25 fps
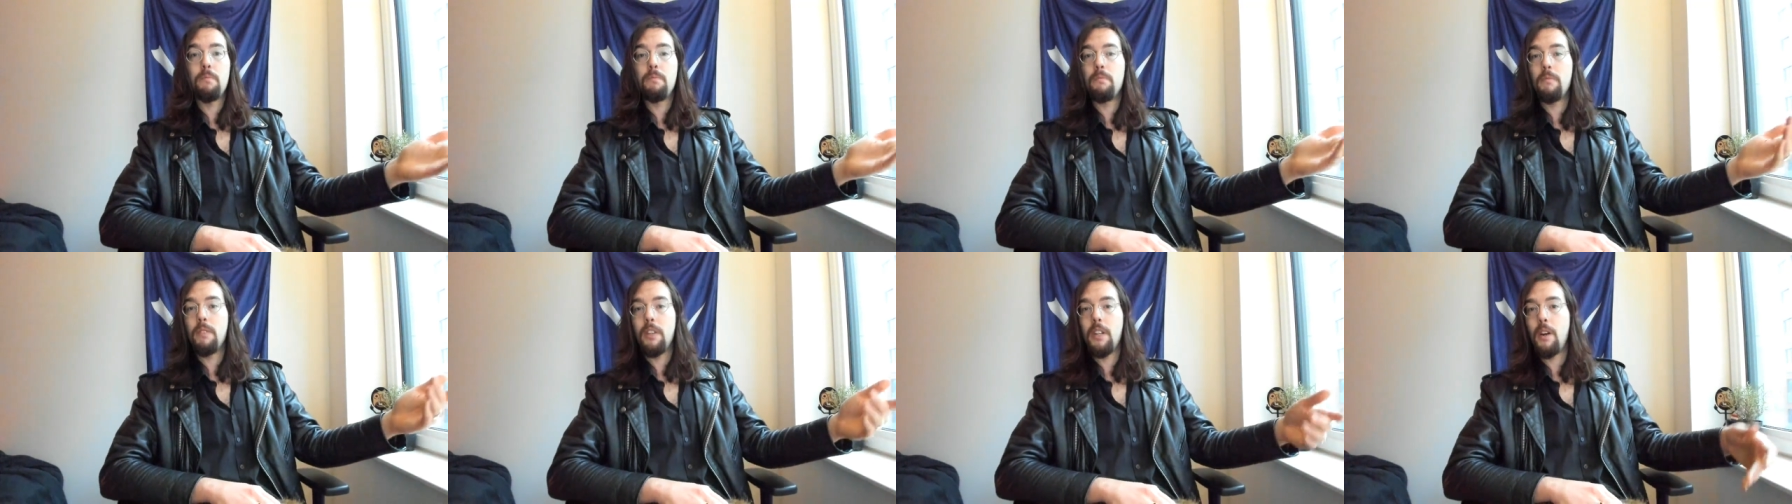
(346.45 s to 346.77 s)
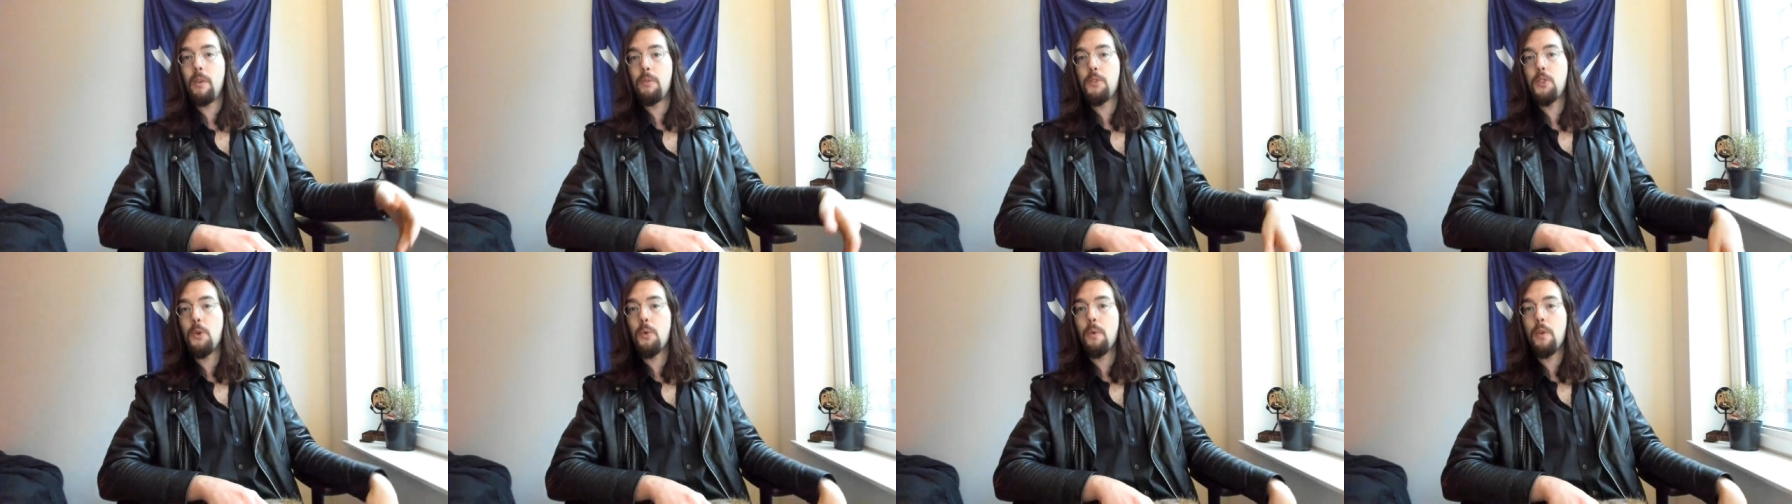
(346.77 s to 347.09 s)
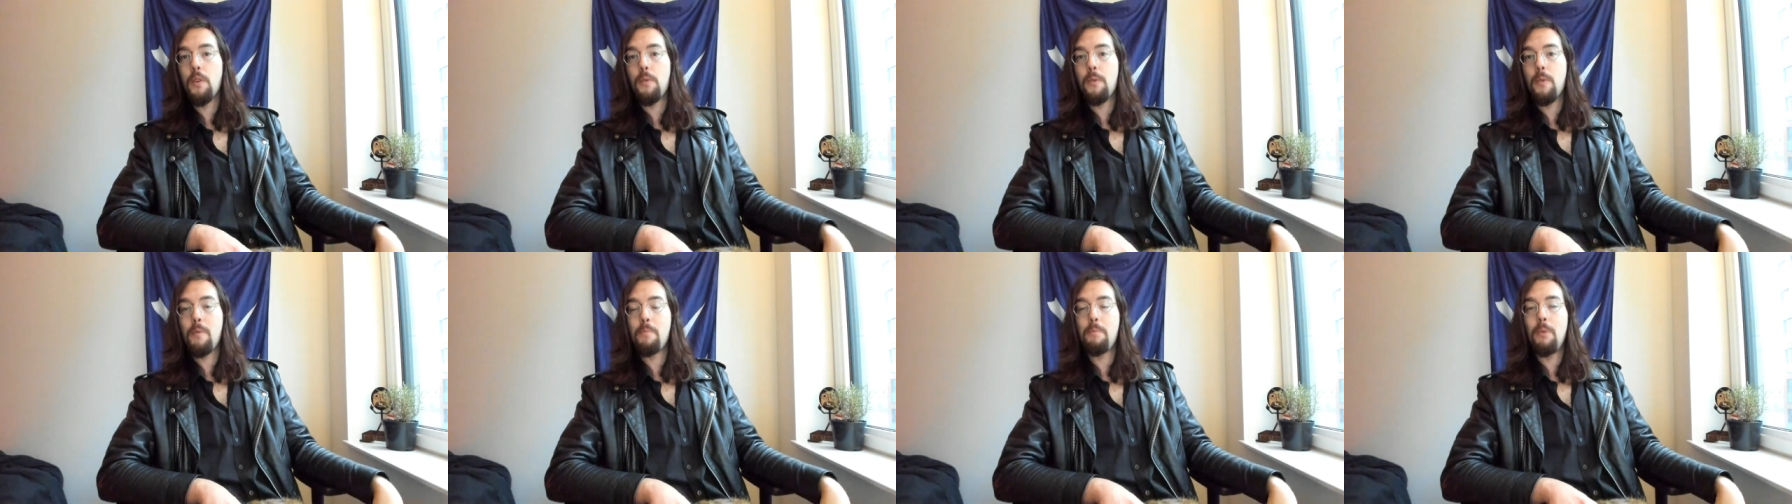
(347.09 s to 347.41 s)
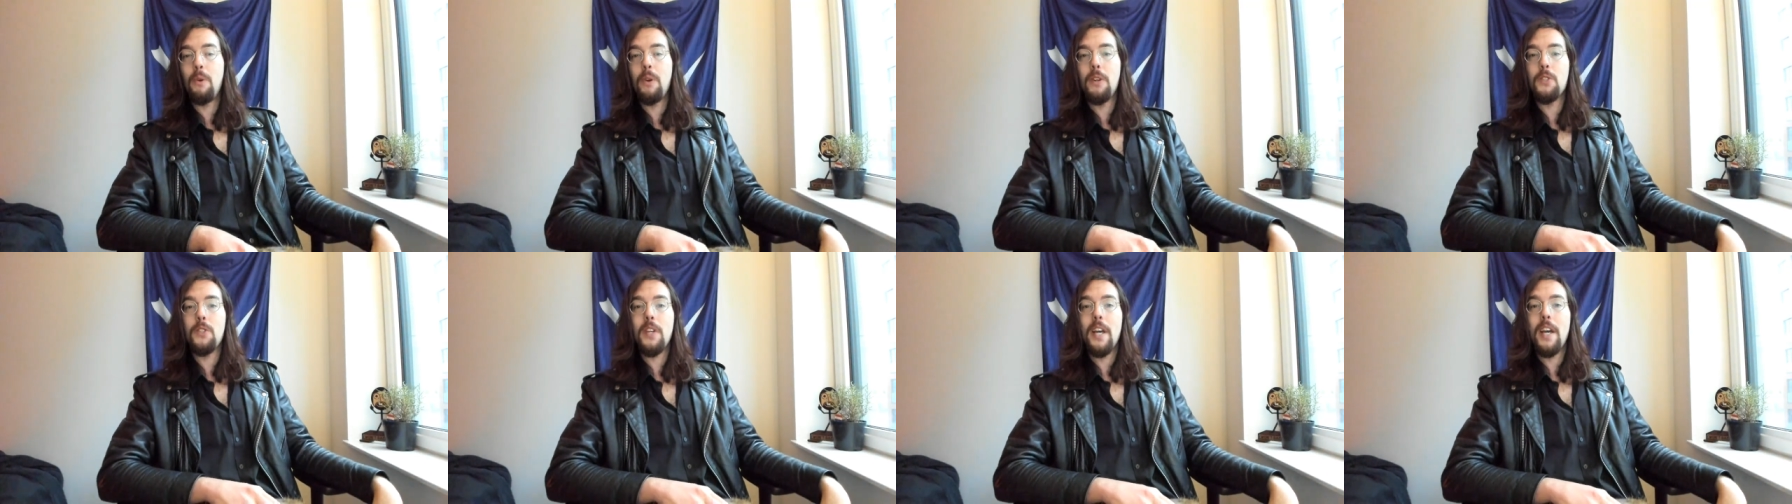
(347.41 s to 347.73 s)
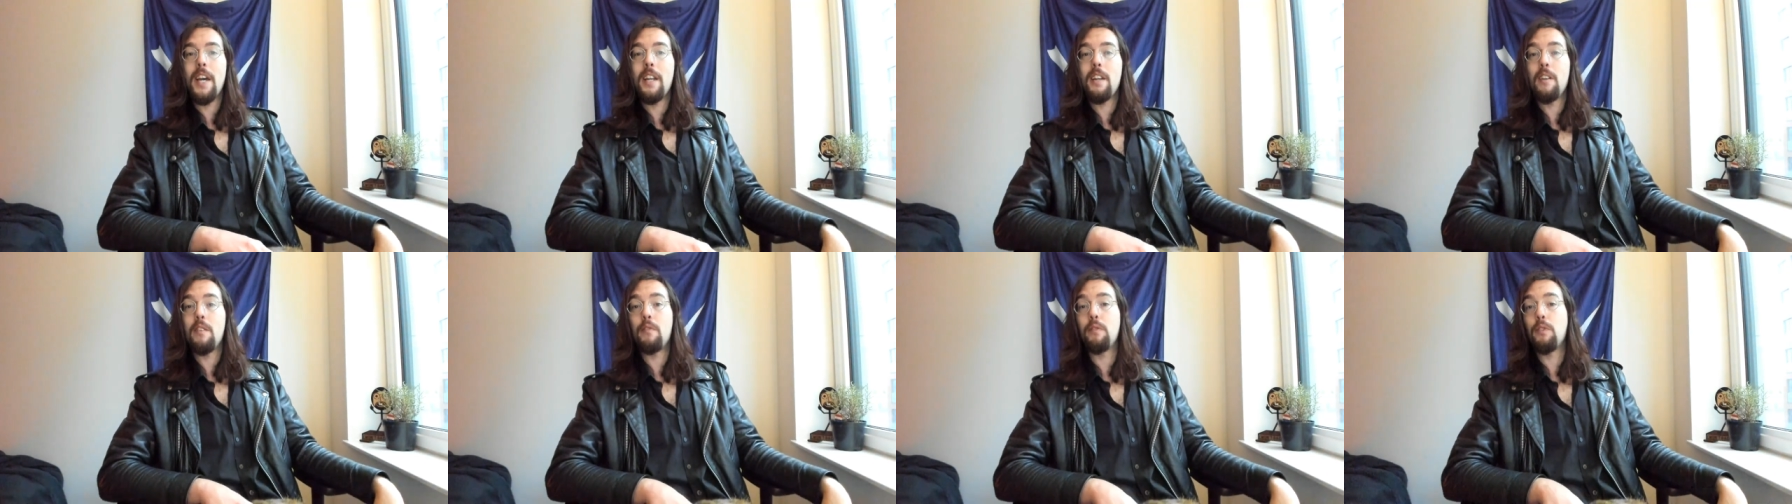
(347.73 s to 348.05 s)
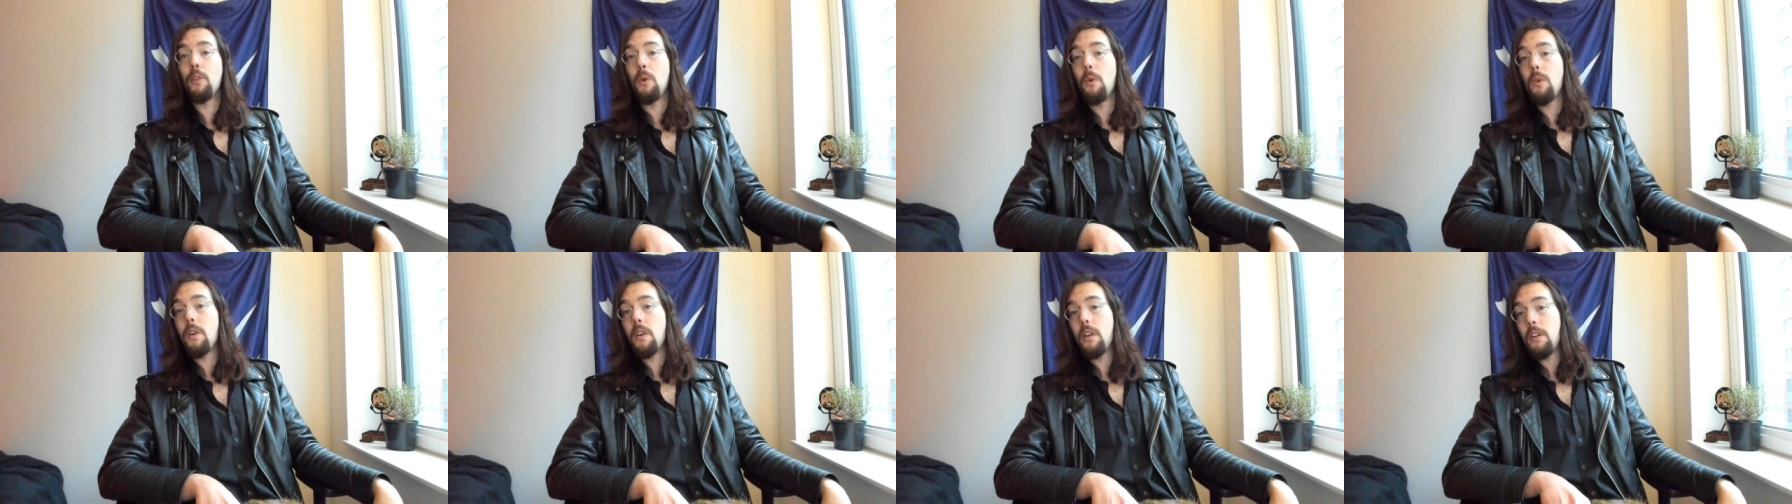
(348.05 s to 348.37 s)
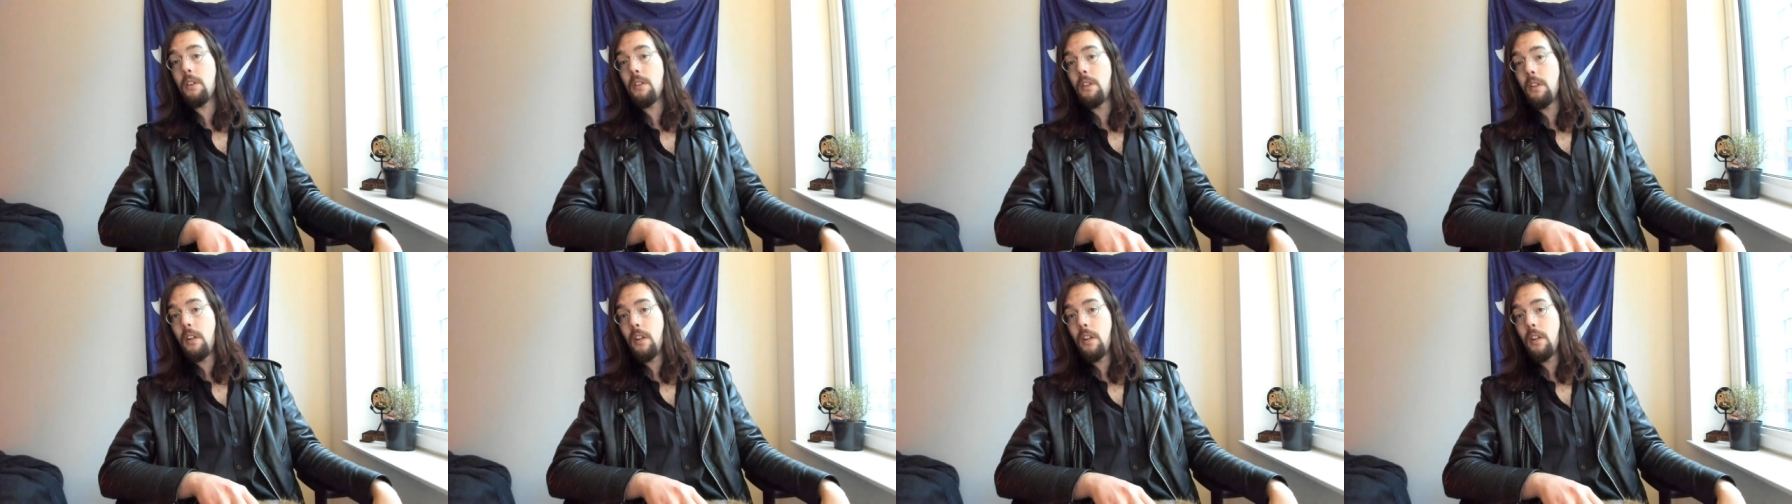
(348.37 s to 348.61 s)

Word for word: you know, two or three points ahead in Florida,